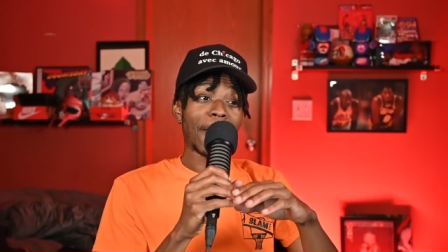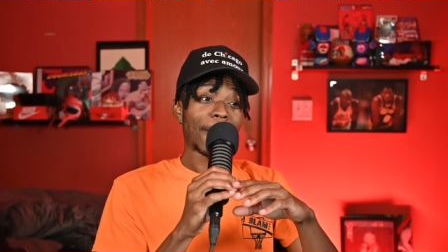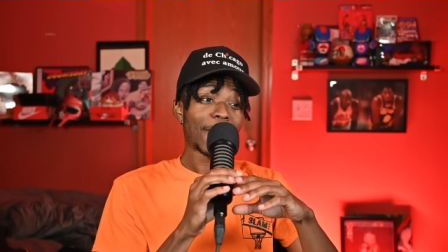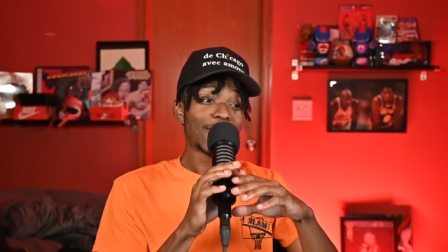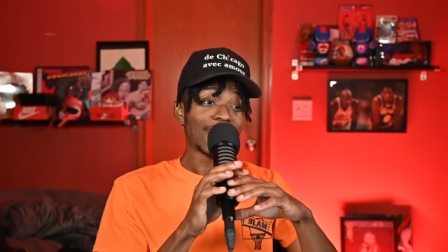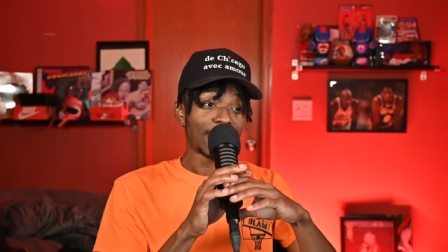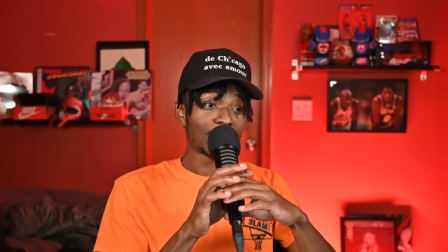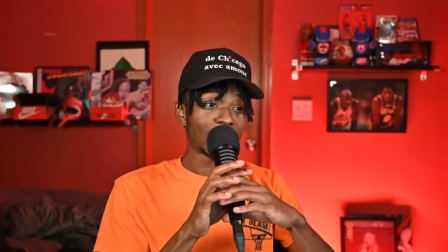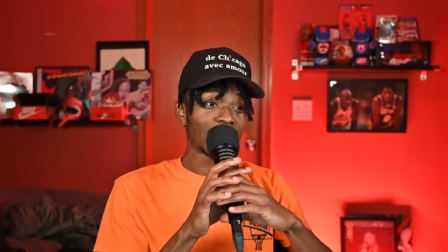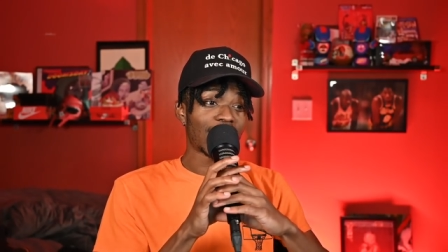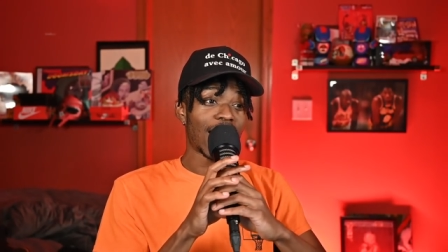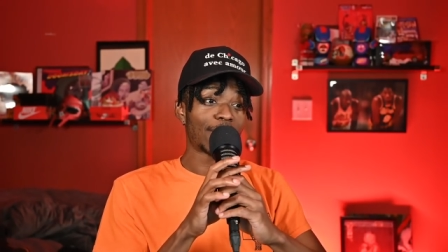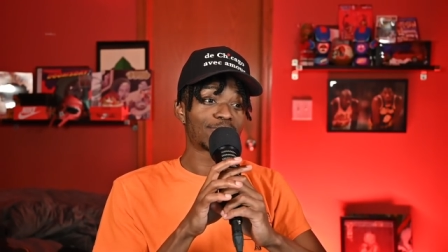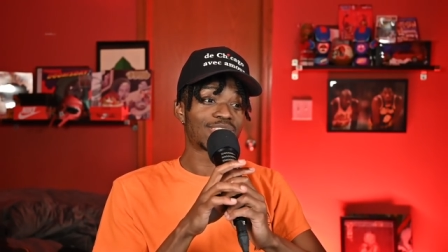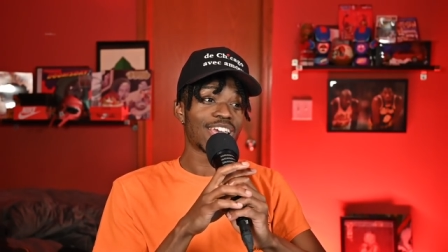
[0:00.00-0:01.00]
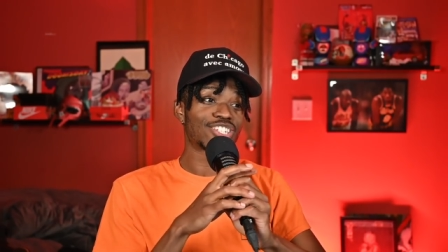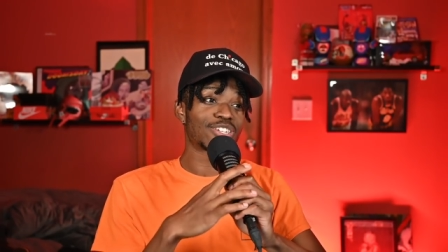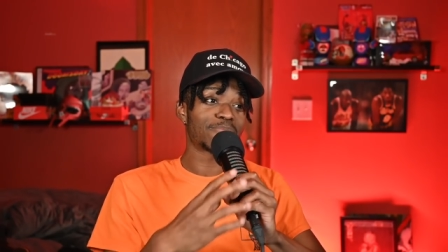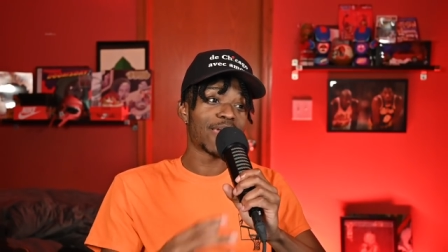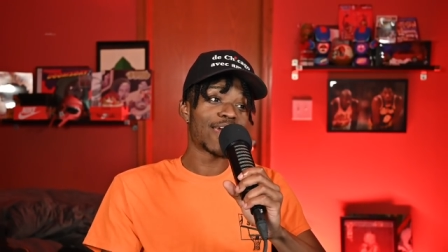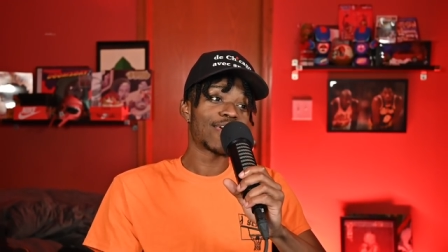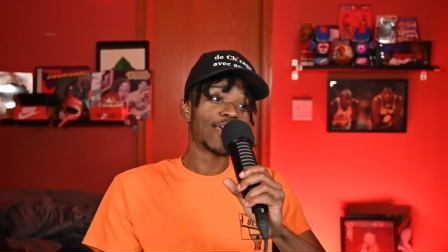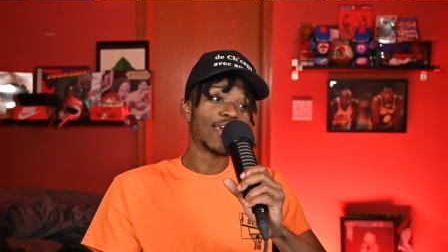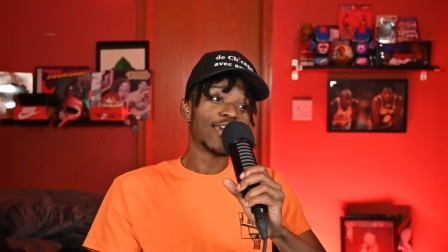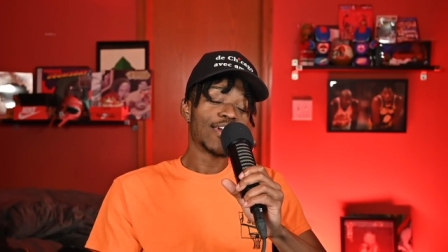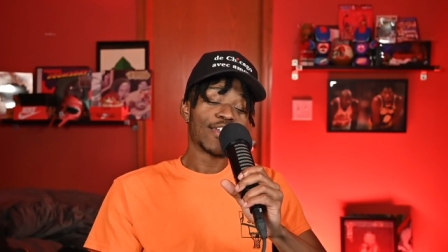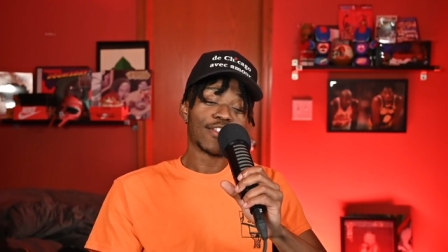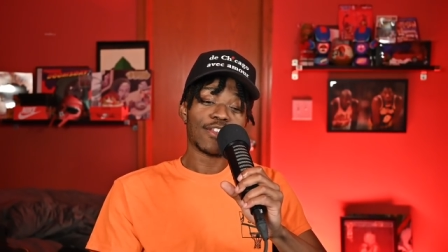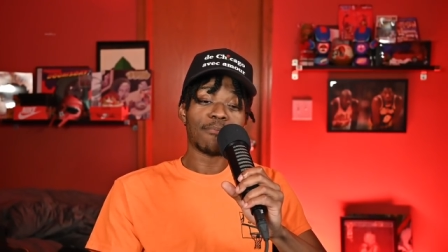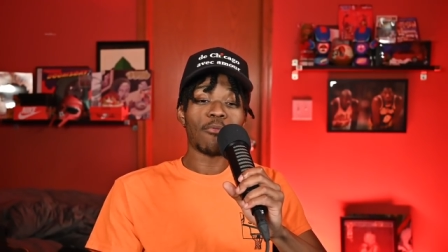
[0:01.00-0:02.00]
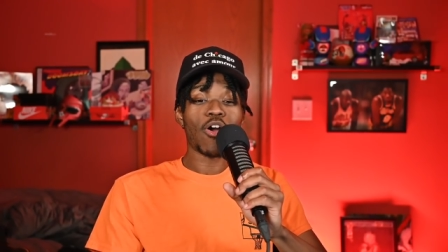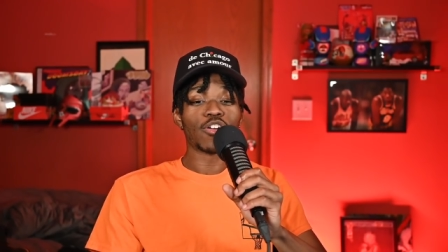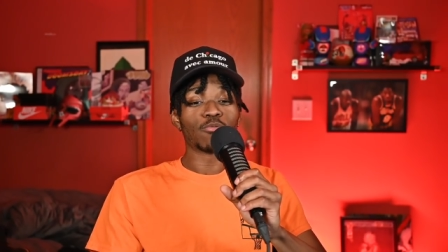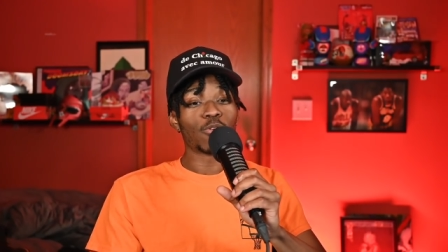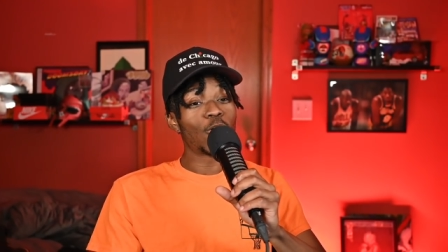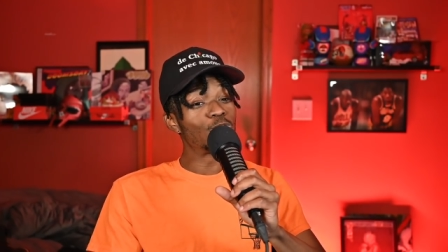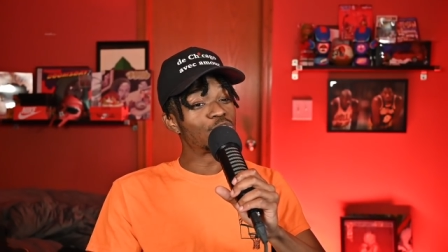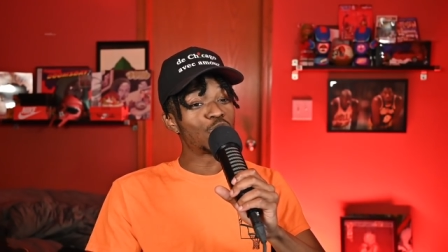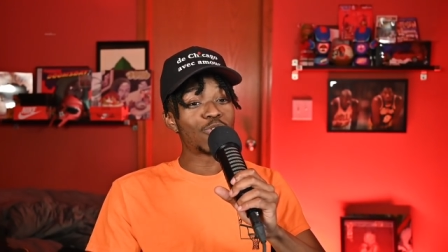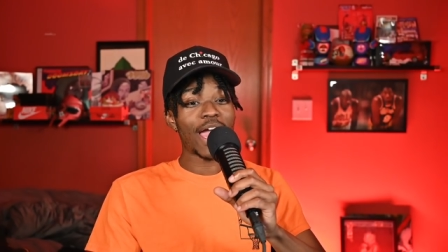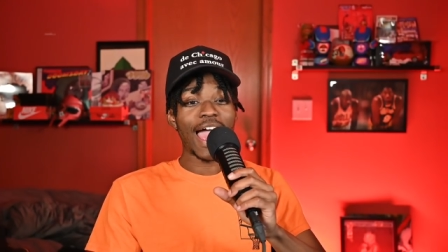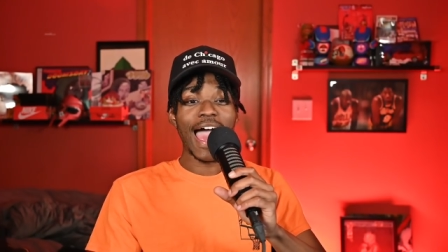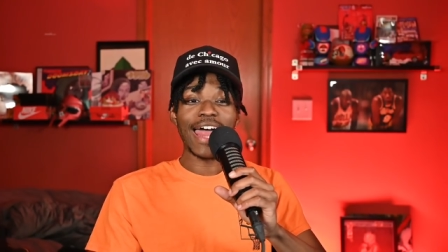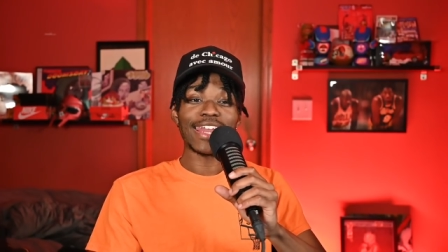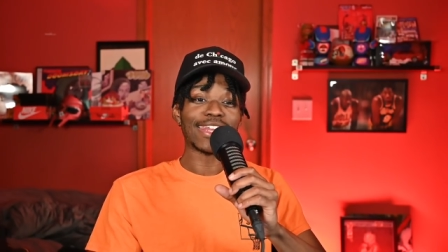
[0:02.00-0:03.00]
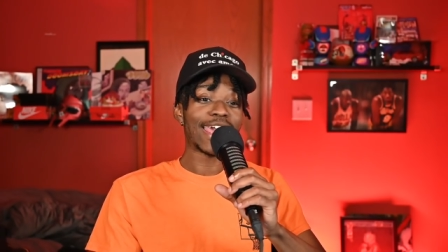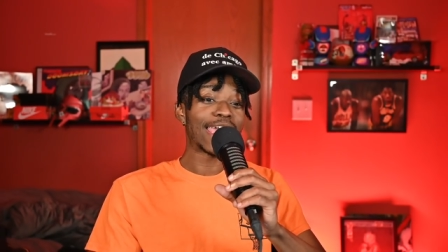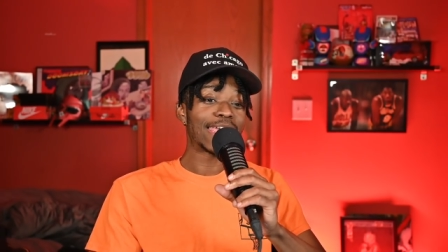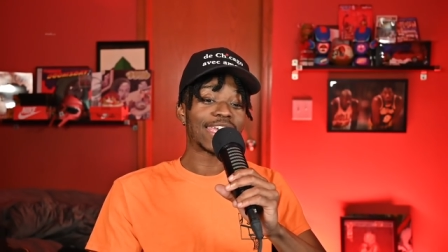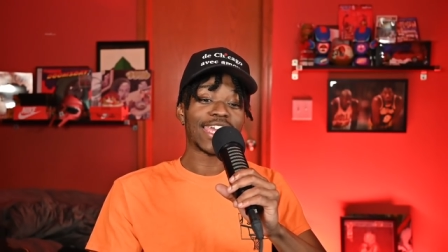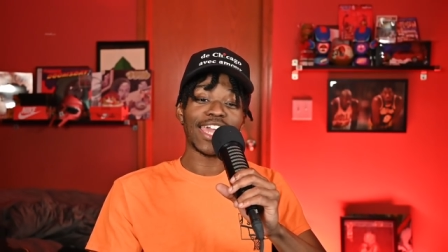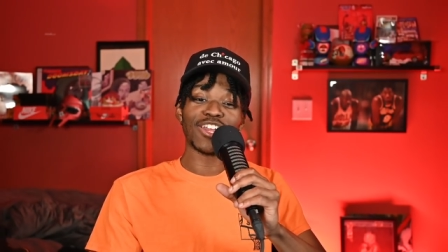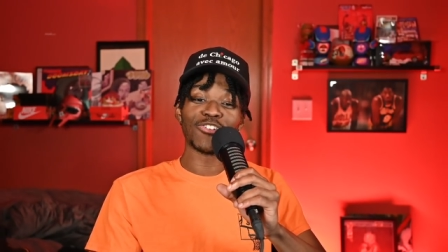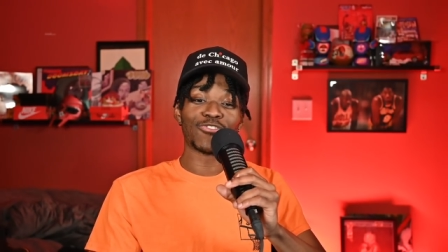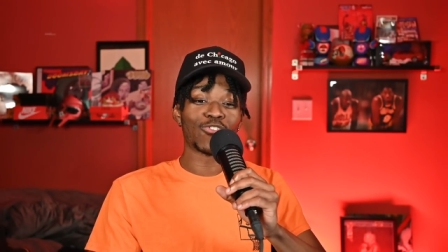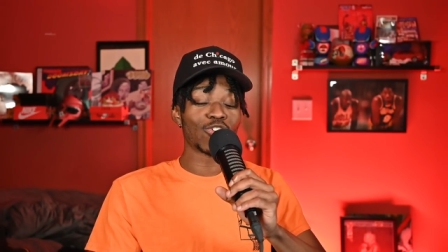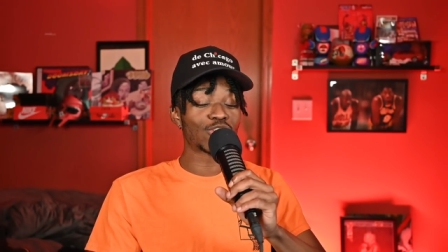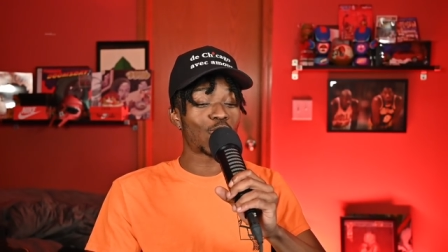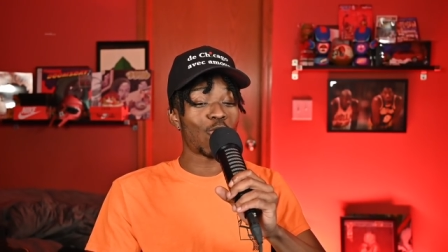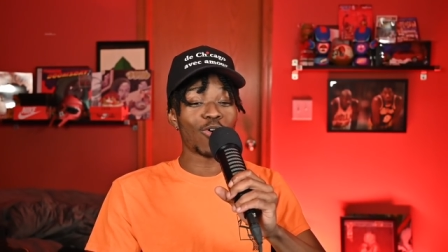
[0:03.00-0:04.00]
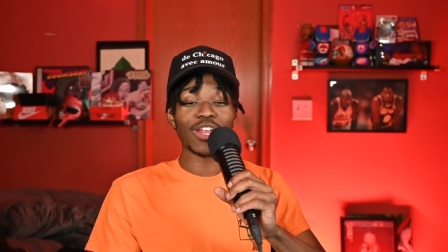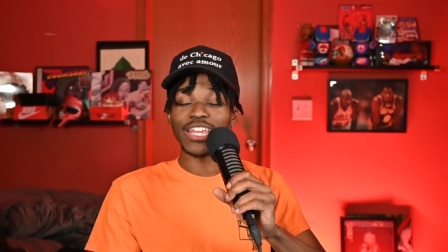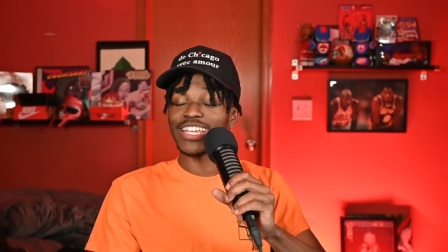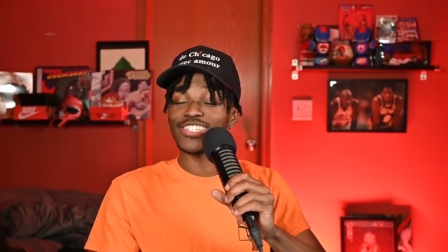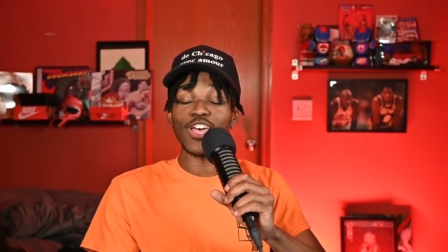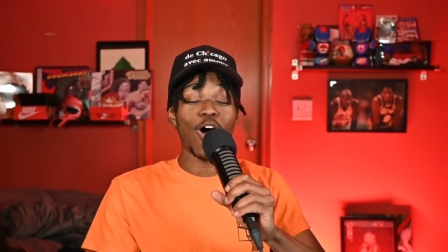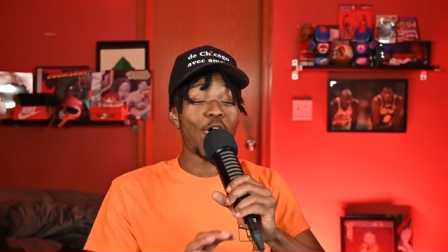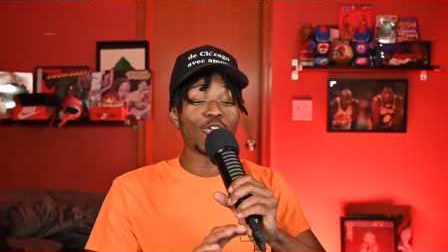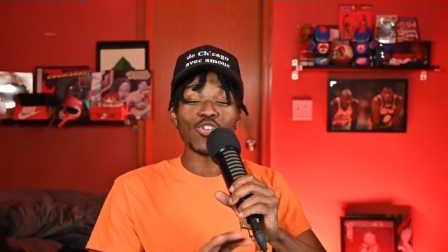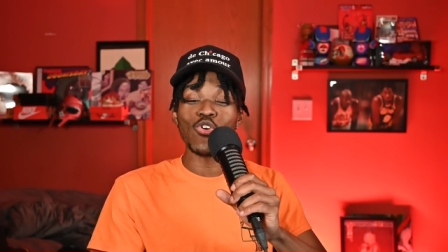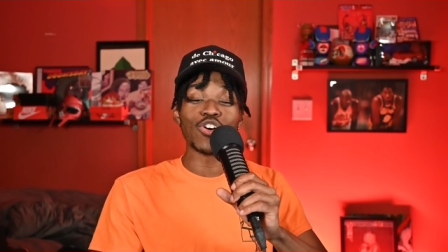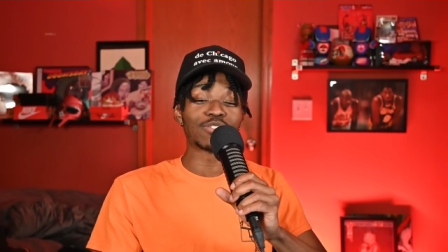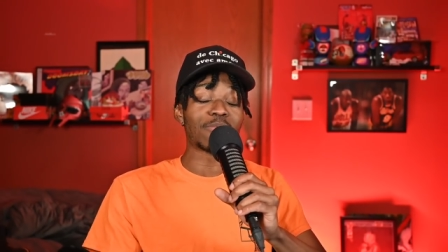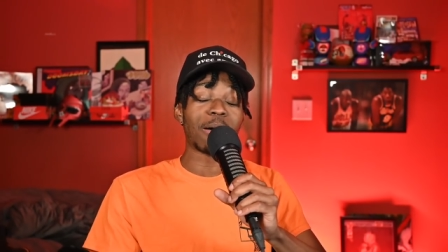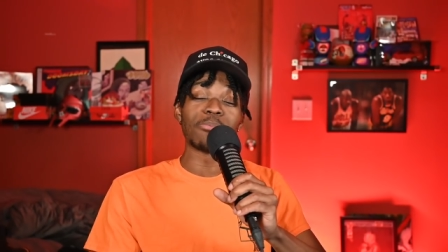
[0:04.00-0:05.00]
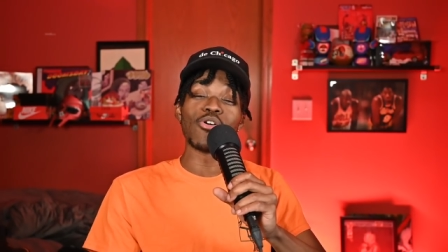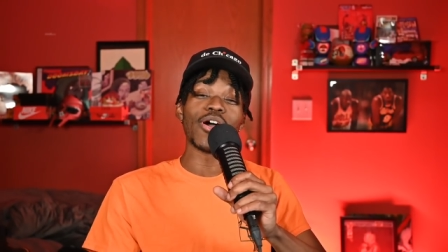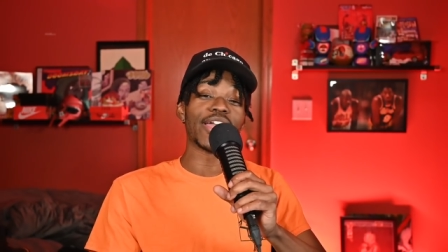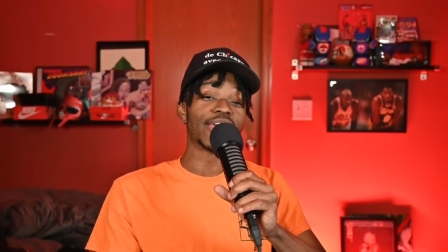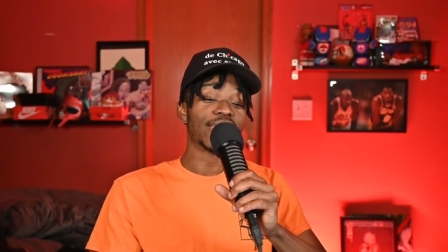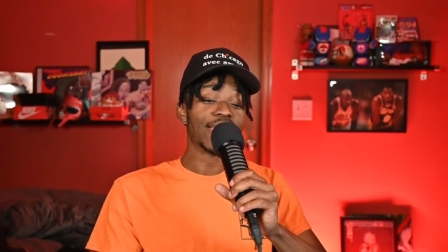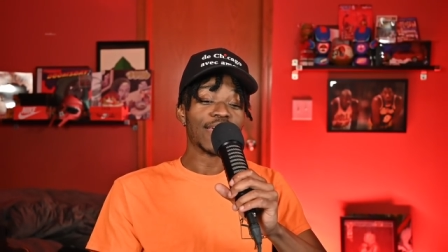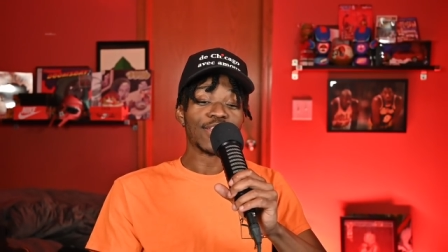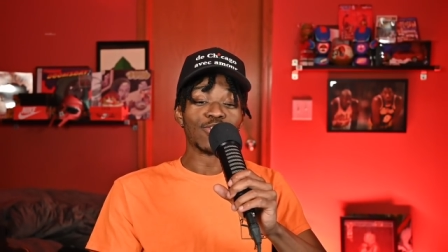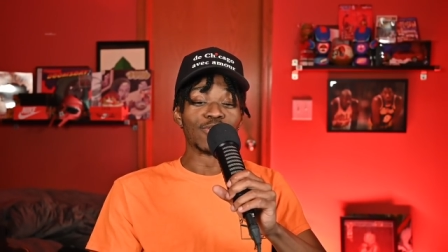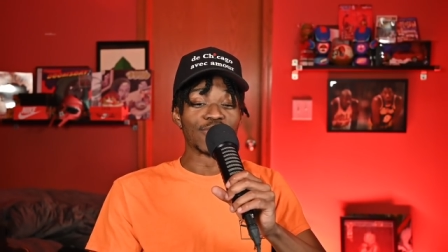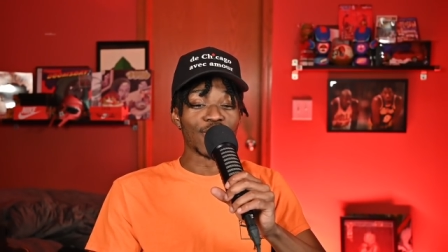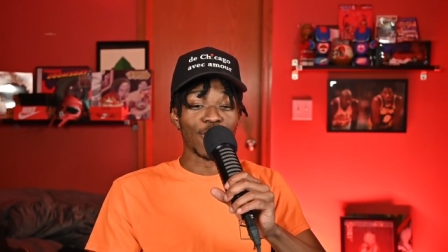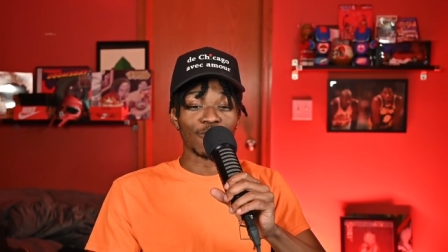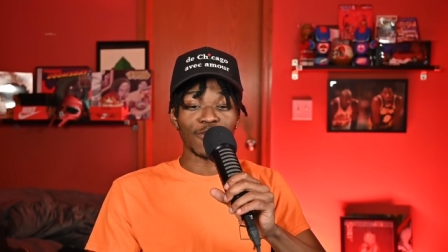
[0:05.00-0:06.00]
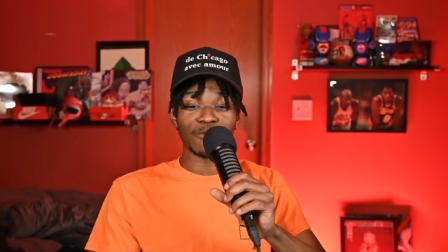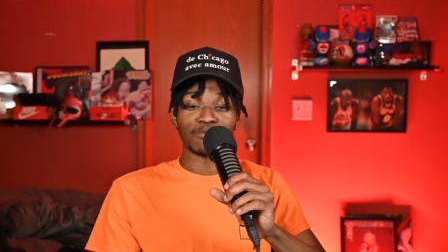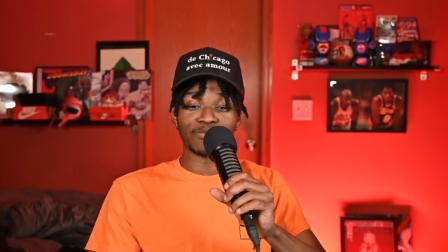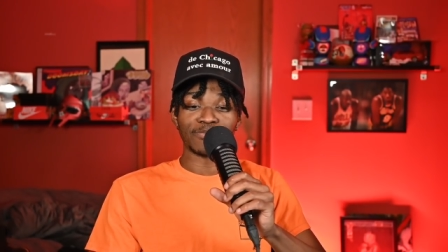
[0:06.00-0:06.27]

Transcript: You let me know in the comment section, man. DeMar DeRozan, you can have the name King of the Fourth Quarter. It's all yours, my boy. You deserve it.